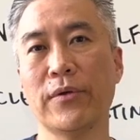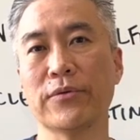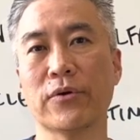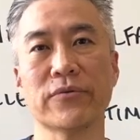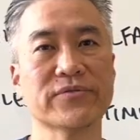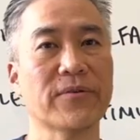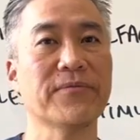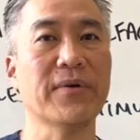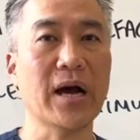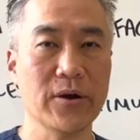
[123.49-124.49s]
the nerves are
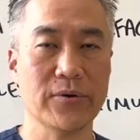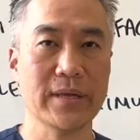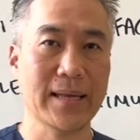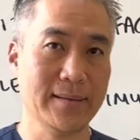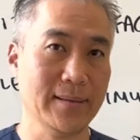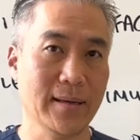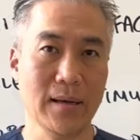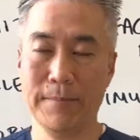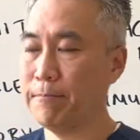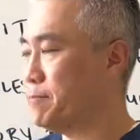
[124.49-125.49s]
firing at the time.